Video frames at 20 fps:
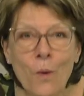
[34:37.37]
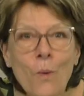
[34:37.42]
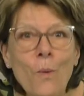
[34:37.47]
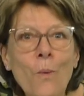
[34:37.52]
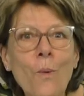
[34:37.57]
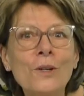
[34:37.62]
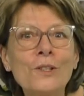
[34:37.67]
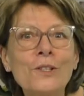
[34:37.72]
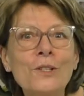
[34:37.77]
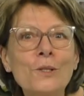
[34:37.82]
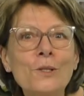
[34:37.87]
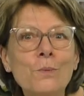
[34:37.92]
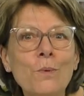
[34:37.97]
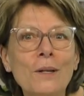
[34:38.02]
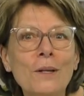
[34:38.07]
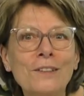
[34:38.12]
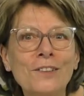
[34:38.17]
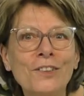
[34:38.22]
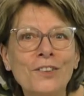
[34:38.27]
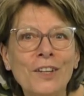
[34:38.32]
What does
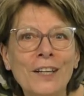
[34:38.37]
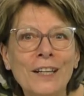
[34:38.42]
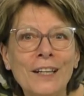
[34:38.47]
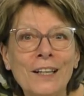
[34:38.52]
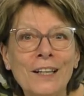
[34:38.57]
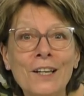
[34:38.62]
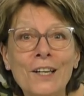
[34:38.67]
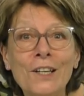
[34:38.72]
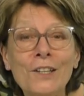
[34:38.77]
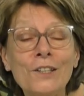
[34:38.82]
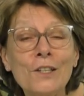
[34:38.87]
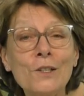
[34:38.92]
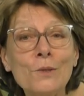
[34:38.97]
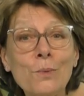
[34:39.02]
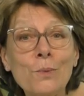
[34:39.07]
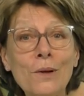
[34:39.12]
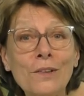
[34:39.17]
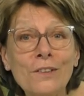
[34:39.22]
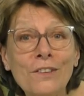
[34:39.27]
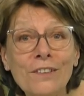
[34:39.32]
one think? Does
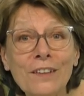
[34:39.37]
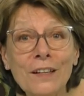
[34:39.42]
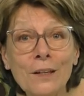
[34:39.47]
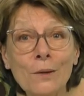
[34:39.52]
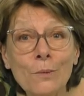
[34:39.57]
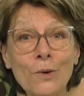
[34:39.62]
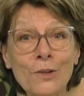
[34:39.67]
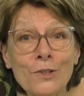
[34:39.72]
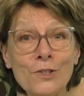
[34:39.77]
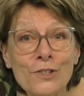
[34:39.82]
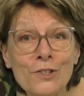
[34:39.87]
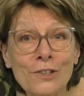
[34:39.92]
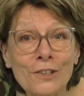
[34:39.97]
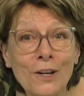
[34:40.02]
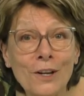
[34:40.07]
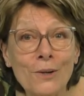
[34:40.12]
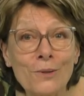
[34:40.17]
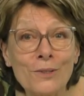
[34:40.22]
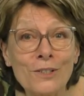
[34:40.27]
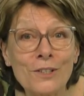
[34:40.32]
one think one should
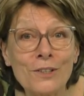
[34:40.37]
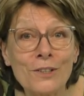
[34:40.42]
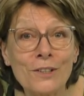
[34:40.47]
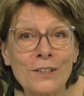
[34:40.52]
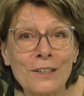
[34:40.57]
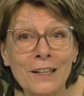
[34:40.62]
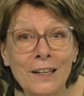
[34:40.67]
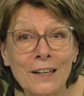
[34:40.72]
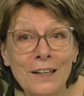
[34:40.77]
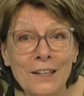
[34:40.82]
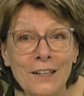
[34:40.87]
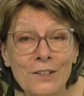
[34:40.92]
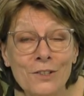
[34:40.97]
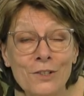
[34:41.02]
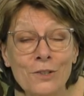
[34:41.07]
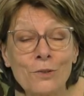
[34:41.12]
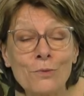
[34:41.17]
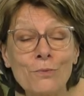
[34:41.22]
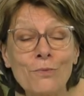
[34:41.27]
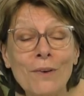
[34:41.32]
go to the
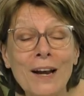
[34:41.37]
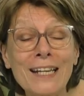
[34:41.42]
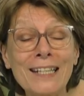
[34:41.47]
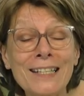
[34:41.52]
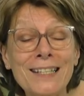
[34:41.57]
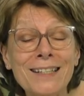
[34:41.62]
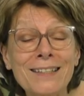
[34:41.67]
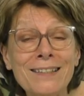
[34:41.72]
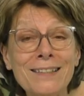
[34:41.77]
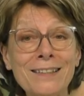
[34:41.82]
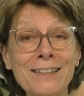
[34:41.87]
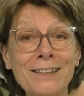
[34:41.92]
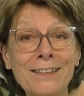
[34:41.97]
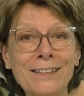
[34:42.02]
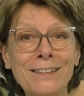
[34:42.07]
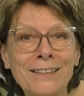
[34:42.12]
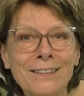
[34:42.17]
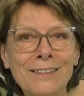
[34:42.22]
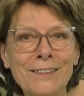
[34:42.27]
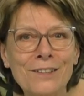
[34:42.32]
to the races?
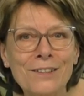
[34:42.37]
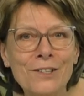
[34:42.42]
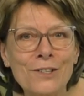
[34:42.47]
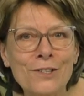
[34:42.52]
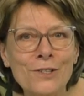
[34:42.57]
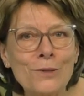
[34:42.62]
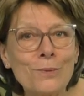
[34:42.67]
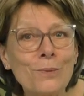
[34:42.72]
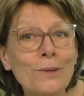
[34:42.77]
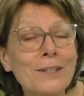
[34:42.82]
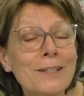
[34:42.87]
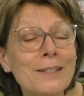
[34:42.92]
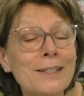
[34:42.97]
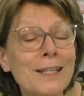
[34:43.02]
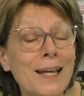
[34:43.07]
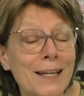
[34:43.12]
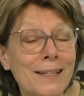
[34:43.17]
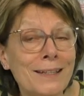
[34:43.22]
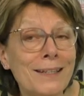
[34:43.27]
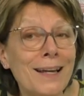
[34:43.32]
Should one
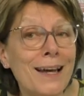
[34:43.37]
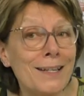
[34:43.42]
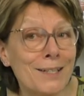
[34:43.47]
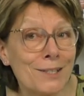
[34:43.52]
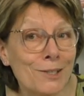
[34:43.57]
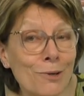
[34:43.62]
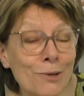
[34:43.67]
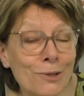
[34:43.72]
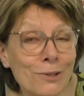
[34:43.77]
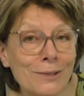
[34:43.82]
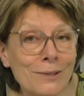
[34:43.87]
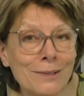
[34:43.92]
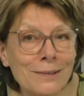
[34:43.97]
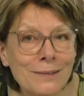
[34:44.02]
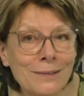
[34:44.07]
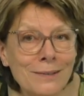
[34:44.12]
attend Ascot?